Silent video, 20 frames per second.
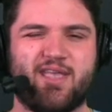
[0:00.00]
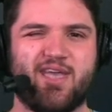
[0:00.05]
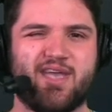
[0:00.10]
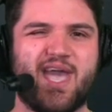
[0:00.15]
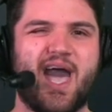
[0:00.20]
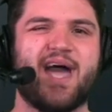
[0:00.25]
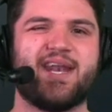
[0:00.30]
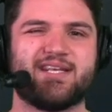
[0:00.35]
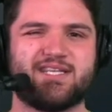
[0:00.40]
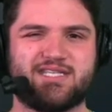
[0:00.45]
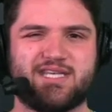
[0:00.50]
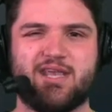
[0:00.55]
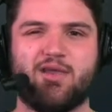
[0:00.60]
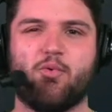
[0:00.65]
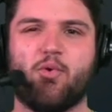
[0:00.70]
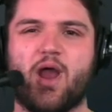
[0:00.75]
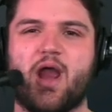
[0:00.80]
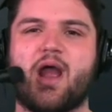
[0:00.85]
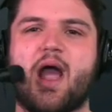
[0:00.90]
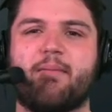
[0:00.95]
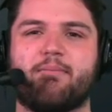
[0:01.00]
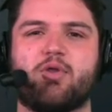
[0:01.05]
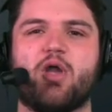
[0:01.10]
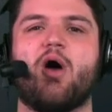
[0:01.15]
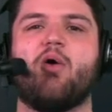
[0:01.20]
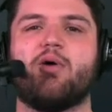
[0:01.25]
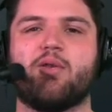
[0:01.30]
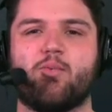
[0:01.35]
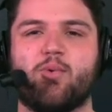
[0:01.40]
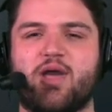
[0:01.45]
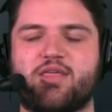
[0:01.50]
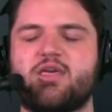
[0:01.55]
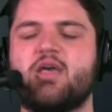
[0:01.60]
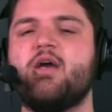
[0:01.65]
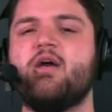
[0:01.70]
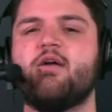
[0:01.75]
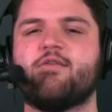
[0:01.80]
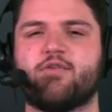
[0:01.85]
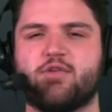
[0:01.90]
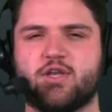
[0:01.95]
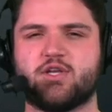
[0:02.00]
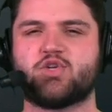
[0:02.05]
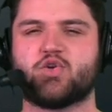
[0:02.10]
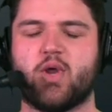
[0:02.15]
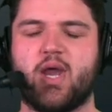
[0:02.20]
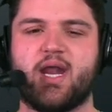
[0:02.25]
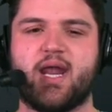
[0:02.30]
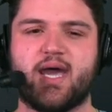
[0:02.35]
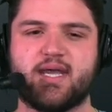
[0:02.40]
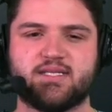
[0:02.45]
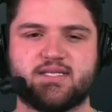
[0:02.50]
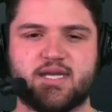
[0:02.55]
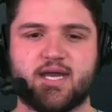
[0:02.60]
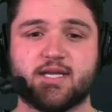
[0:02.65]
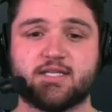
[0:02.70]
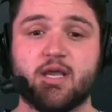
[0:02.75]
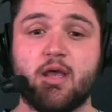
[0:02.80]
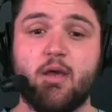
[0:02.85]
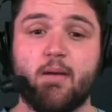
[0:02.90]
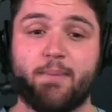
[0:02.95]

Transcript: you kind of see where I'm going with for the trade ideas.